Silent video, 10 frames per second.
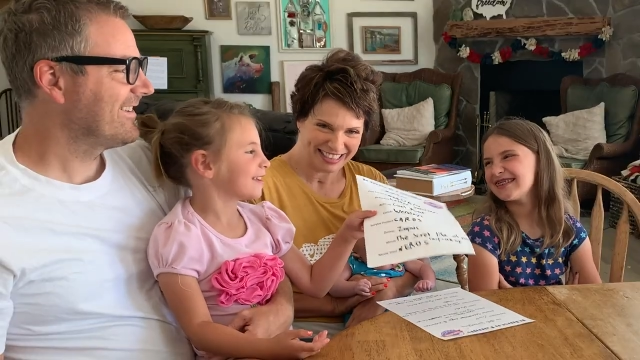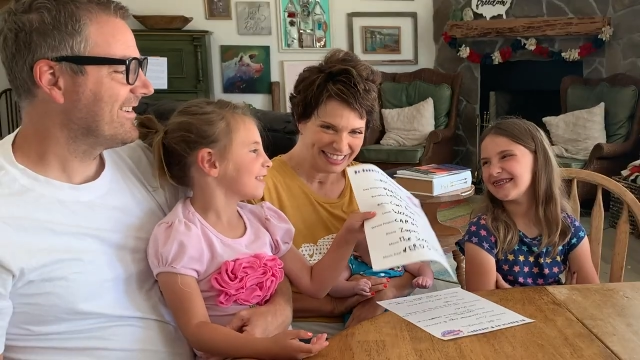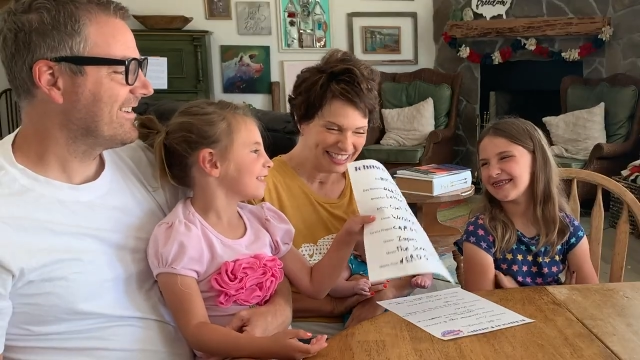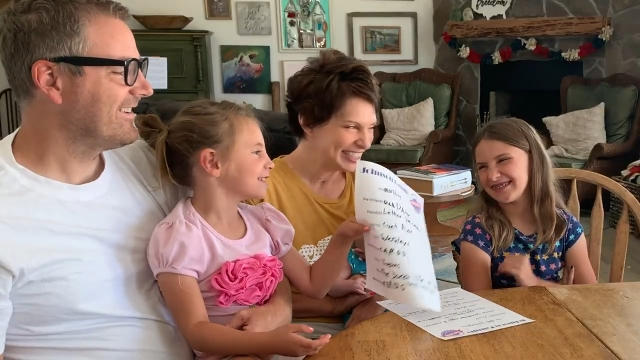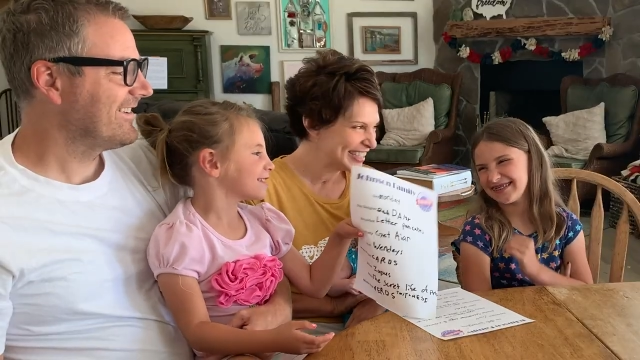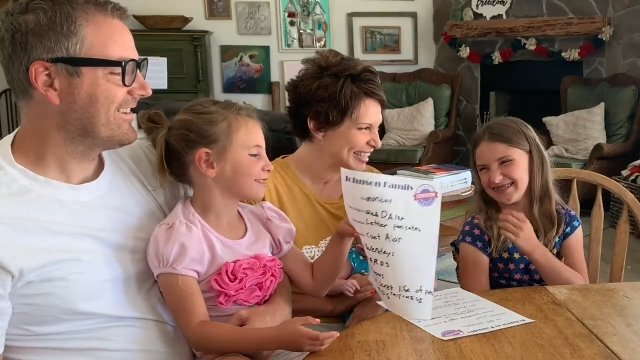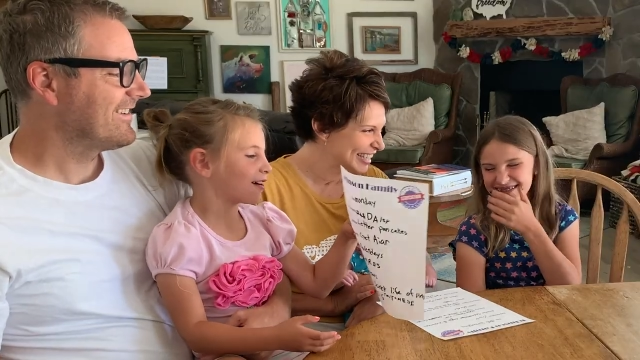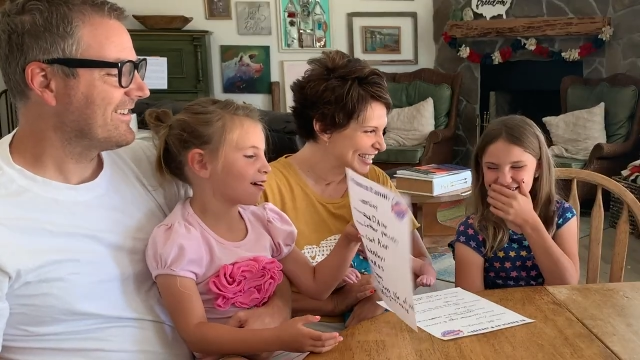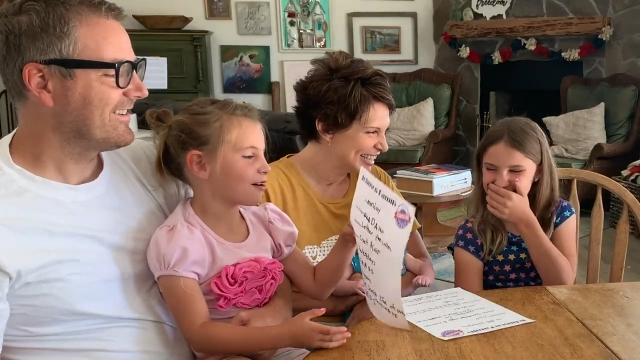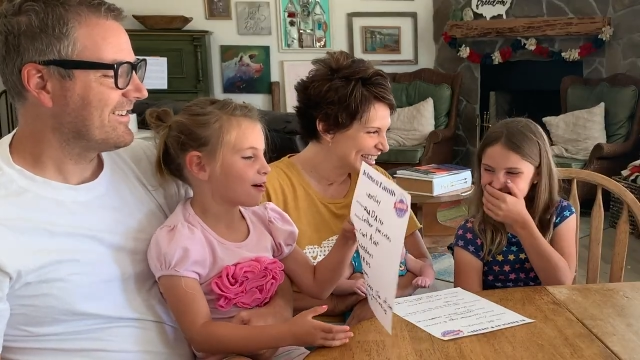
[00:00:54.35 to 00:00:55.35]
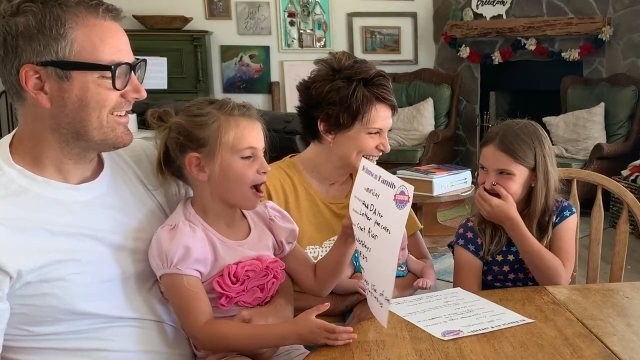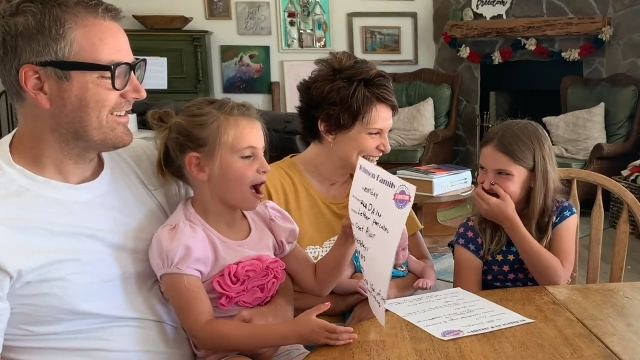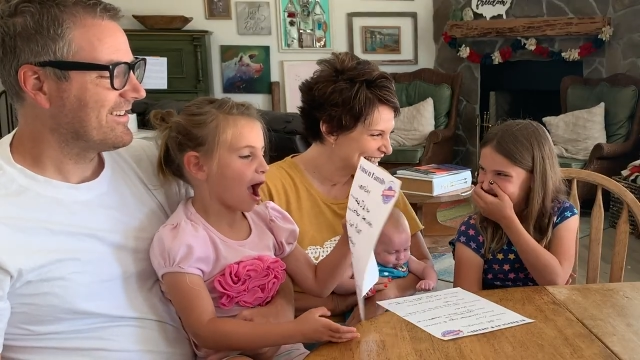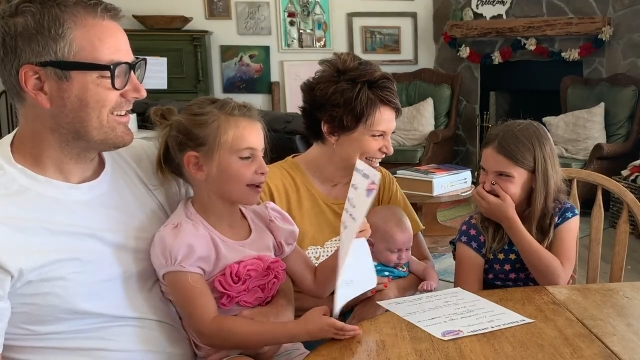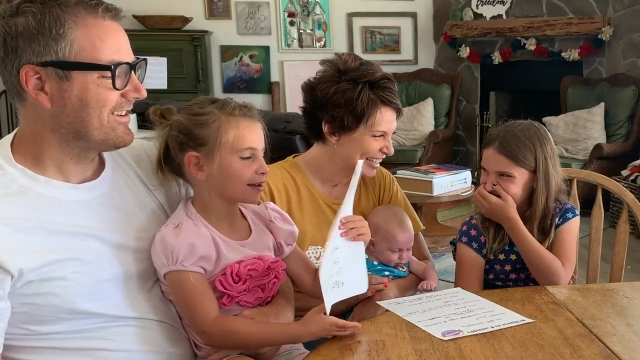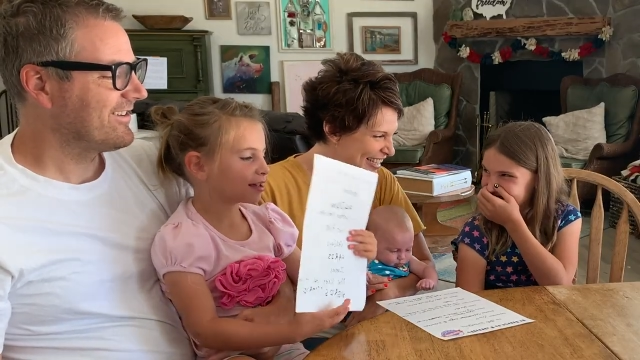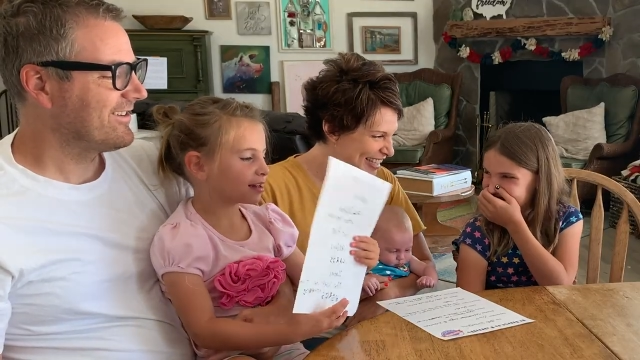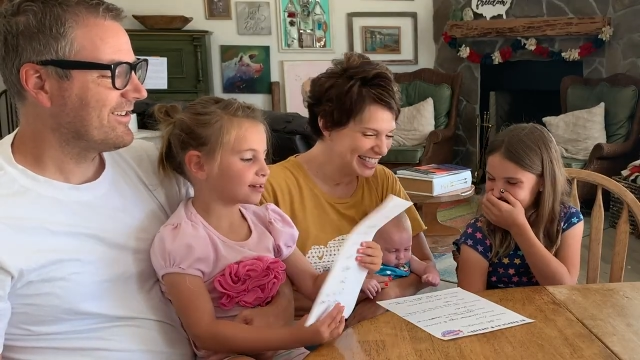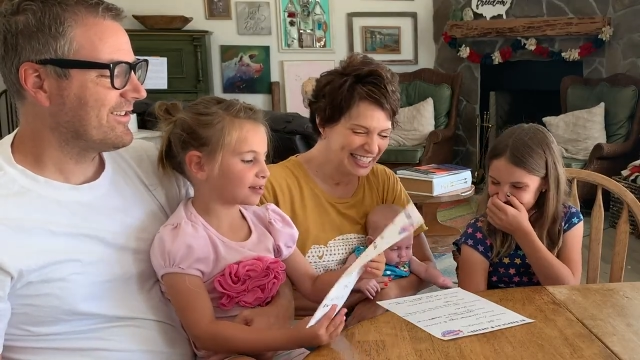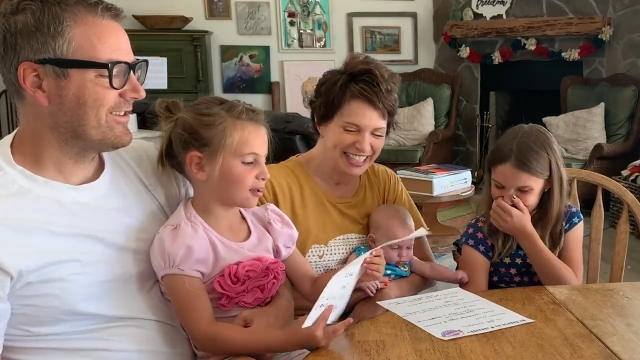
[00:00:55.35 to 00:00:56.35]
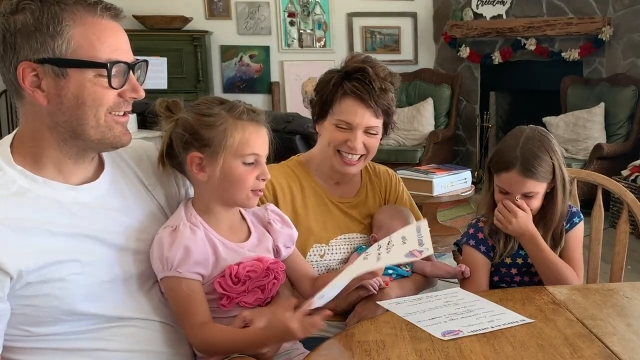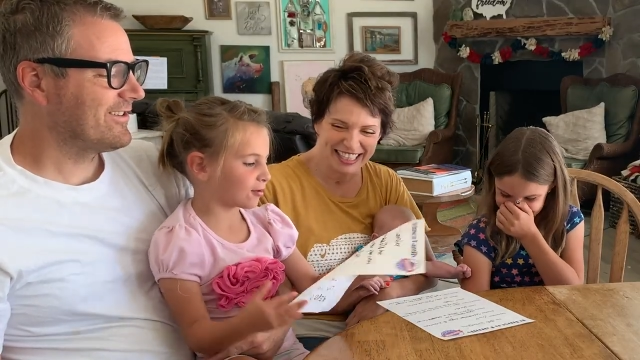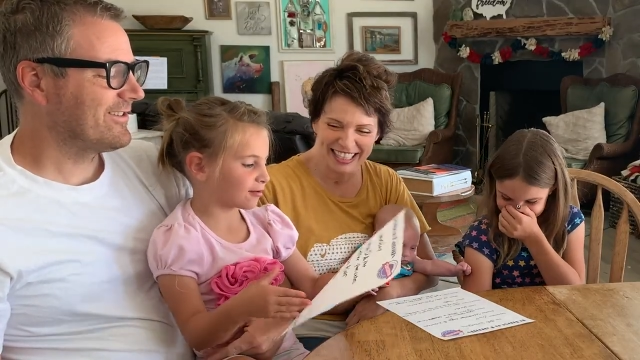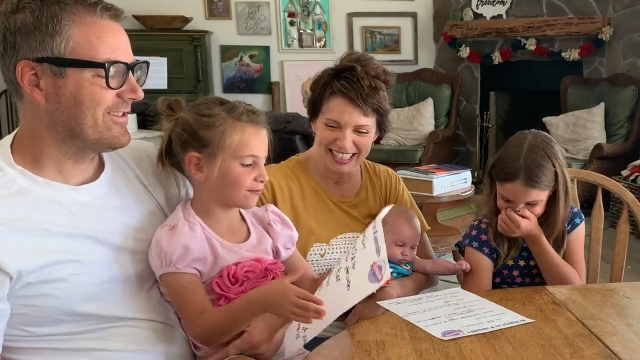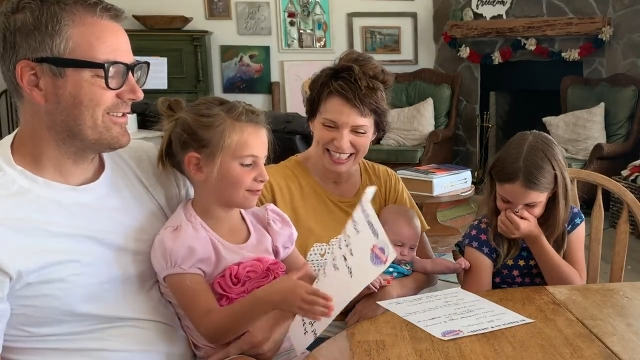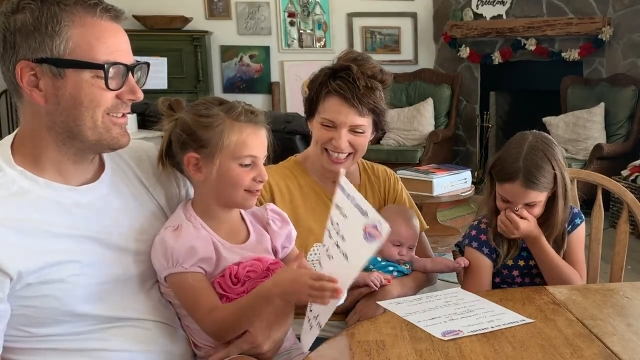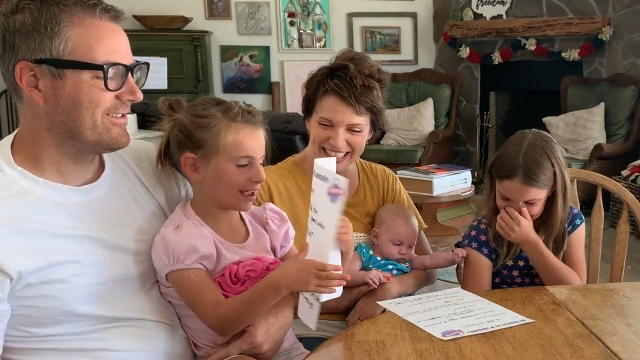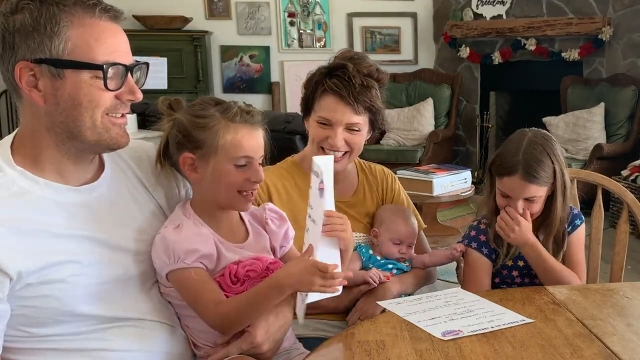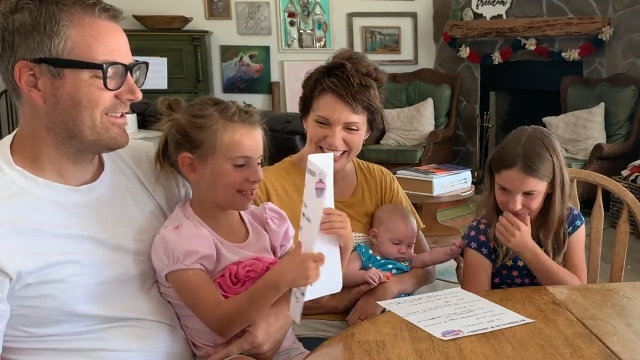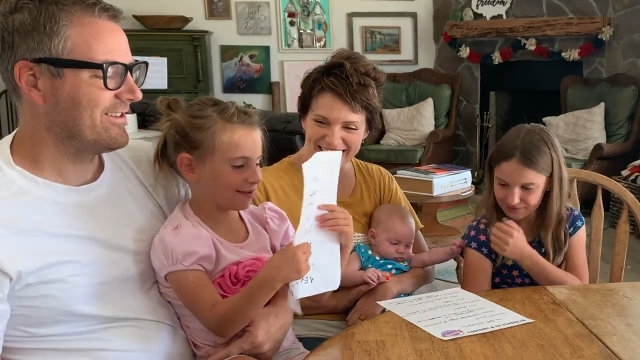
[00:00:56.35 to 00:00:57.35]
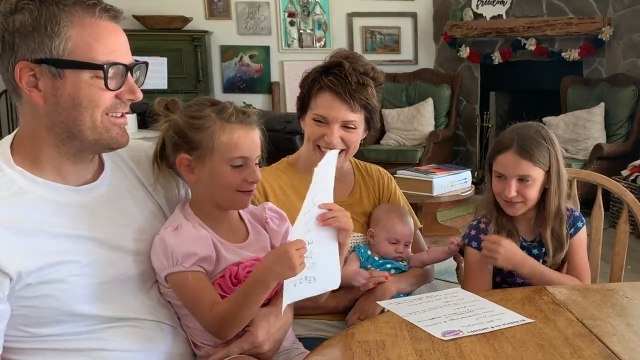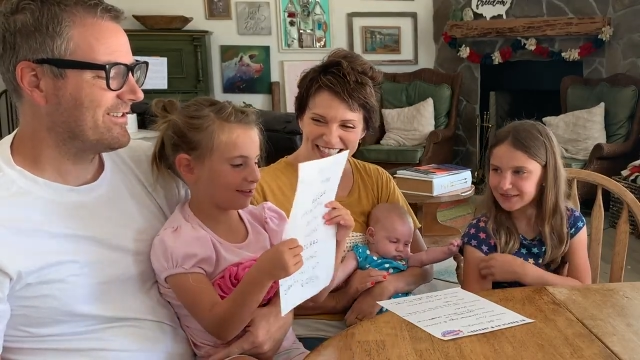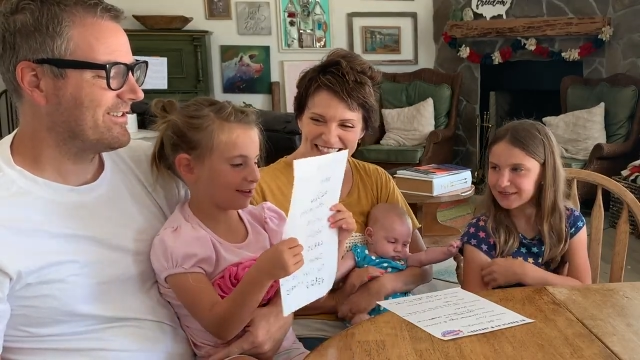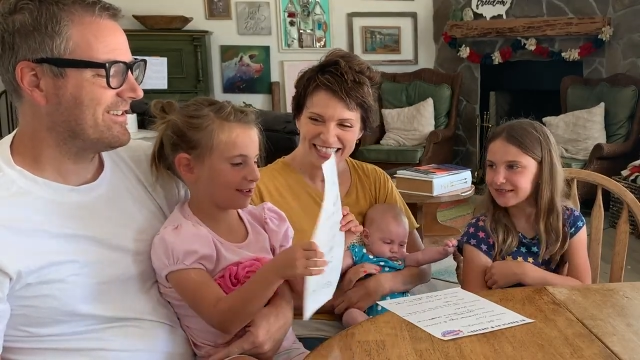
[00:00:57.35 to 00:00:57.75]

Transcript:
Speaker 1: it. So I'm gonna tell you if you can't read